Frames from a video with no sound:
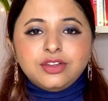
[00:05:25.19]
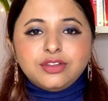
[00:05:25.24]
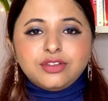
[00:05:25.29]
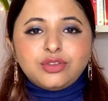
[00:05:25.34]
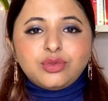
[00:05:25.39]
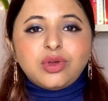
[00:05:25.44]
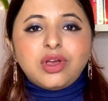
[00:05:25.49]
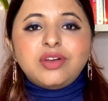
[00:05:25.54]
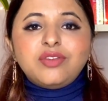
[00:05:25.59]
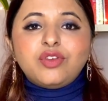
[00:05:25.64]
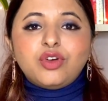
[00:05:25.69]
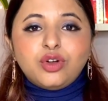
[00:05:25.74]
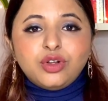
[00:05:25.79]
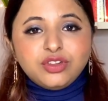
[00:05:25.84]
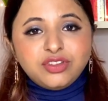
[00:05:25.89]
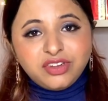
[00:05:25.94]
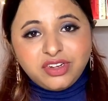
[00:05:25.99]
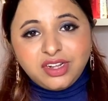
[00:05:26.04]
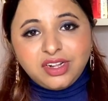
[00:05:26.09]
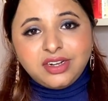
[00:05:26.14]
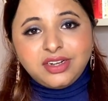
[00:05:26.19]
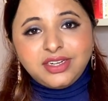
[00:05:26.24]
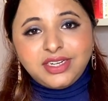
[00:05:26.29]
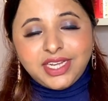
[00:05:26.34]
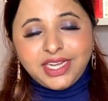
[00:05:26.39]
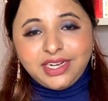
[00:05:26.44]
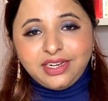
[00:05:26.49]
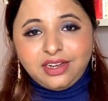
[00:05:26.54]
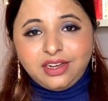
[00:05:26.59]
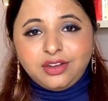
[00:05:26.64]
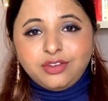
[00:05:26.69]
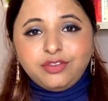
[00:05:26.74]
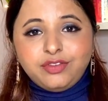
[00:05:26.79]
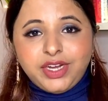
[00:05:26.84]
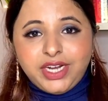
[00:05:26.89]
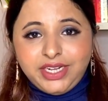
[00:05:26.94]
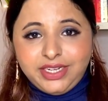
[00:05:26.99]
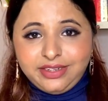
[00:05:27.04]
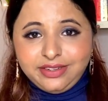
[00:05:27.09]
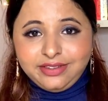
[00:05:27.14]
So I've also done a ten hour
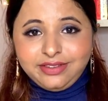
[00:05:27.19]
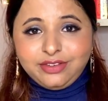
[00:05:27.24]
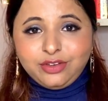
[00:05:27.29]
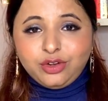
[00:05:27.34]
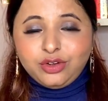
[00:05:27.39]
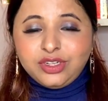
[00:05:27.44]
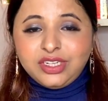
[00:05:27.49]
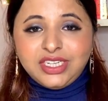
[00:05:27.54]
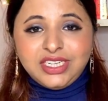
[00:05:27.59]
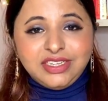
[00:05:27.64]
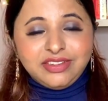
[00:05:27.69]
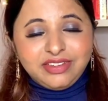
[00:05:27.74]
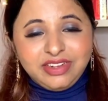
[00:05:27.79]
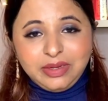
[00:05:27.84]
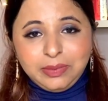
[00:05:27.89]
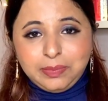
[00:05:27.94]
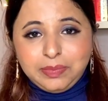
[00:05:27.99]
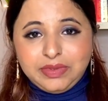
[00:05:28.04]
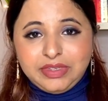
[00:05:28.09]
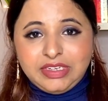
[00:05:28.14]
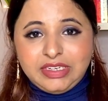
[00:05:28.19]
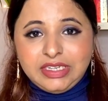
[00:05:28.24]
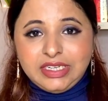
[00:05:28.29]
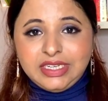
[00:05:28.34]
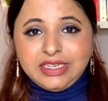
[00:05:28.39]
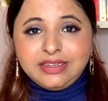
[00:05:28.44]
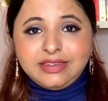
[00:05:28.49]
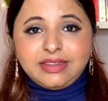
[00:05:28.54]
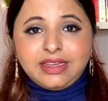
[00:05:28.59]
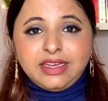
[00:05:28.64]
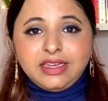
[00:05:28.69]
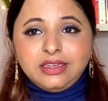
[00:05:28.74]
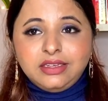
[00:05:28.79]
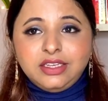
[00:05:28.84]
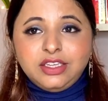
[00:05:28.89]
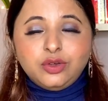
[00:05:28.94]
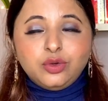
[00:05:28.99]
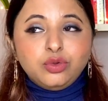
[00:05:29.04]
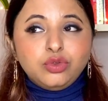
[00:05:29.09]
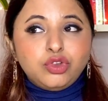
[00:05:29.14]
wear test on these lipsticks. I
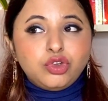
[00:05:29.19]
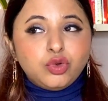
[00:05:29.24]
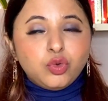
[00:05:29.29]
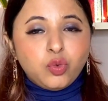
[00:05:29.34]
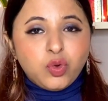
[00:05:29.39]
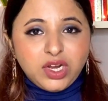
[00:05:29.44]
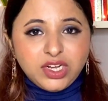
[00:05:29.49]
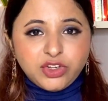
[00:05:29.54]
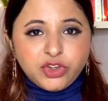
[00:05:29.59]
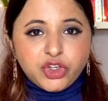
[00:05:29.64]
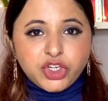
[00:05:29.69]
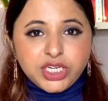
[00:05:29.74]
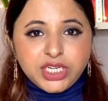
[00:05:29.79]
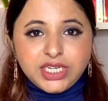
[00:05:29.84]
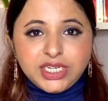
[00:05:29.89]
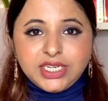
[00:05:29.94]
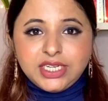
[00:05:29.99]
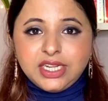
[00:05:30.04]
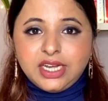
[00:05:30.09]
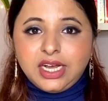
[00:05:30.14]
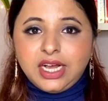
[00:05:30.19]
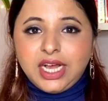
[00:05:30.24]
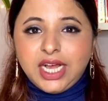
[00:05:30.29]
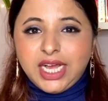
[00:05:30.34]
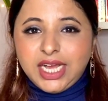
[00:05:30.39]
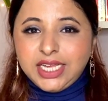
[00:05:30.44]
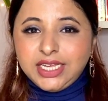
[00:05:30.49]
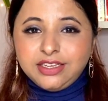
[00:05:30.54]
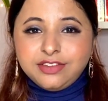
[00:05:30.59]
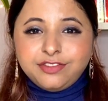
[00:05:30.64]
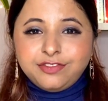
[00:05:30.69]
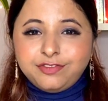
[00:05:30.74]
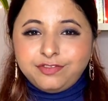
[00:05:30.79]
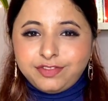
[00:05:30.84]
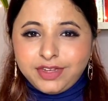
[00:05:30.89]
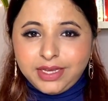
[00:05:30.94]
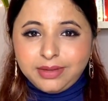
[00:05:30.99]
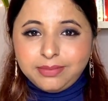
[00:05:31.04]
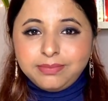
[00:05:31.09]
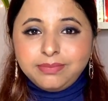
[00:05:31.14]
used one shade, the High
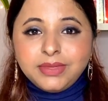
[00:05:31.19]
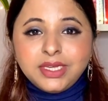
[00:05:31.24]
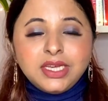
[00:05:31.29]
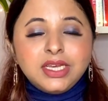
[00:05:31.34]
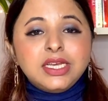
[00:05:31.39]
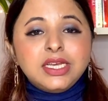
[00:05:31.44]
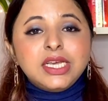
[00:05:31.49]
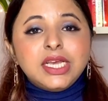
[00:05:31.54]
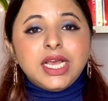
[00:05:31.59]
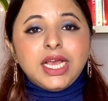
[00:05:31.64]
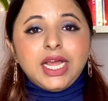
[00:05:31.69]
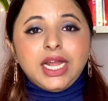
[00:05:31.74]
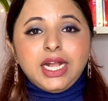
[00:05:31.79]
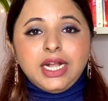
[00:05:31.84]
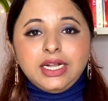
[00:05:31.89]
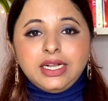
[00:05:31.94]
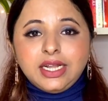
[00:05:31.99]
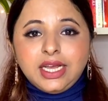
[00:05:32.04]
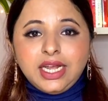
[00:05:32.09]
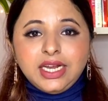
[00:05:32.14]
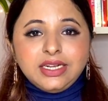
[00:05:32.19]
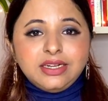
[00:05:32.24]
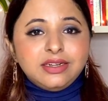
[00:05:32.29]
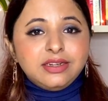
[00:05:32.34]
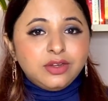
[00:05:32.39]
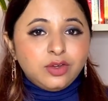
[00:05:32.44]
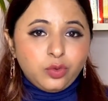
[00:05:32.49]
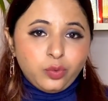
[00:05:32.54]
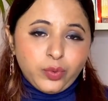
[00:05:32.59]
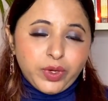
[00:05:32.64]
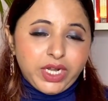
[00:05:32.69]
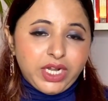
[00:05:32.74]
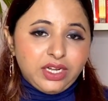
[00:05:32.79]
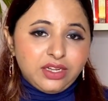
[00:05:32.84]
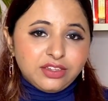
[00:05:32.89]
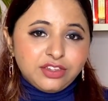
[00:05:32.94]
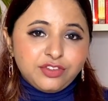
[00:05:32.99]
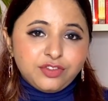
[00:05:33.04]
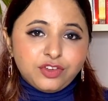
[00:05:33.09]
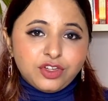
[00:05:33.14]
Femme, and I did a wear
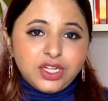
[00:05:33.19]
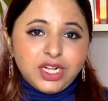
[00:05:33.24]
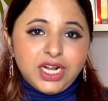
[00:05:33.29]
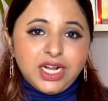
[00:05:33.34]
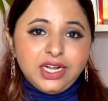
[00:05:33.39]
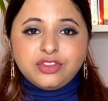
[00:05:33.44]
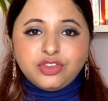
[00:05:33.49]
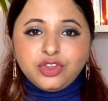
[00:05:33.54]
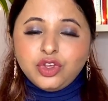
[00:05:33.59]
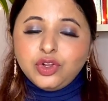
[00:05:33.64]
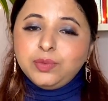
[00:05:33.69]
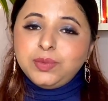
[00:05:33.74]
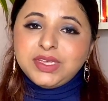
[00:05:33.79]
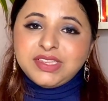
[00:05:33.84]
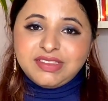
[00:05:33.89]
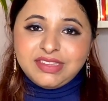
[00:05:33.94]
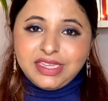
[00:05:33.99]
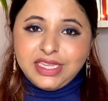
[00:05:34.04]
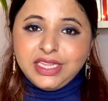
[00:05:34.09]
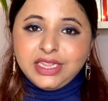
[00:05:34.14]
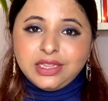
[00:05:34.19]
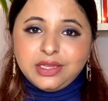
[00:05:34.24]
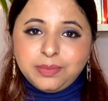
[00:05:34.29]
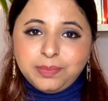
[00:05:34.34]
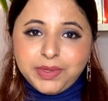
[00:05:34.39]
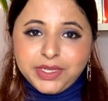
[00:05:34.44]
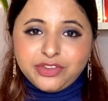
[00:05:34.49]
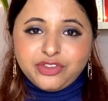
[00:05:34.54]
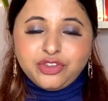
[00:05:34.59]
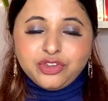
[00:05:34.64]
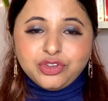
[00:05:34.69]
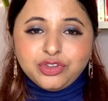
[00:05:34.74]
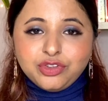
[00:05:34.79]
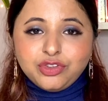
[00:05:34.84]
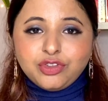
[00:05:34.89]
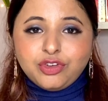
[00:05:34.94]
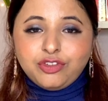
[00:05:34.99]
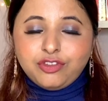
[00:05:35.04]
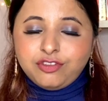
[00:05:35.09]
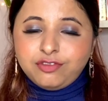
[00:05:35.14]
test for that. You'll be seeing the
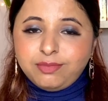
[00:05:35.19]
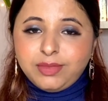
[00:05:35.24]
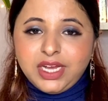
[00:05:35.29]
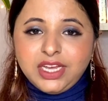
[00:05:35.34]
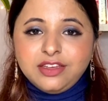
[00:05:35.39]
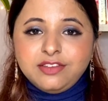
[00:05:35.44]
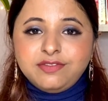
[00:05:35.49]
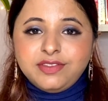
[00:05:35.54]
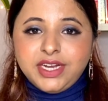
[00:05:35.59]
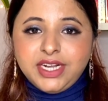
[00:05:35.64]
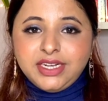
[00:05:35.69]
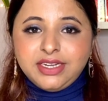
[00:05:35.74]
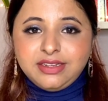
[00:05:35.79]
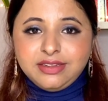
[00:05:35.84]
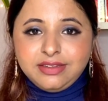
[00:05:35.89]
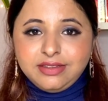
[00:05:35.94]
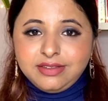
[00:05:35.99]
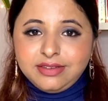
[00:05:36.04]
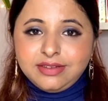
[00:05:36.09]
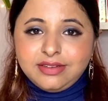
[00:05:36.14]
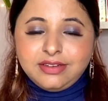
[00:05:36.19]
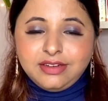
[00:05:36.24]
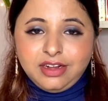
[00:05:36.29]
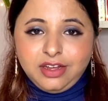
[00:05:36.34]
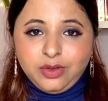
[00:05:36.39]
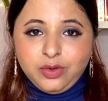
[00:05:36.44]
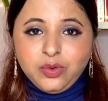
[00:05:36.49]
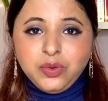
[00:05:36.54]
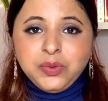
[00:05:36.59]
pictures of my wear test now.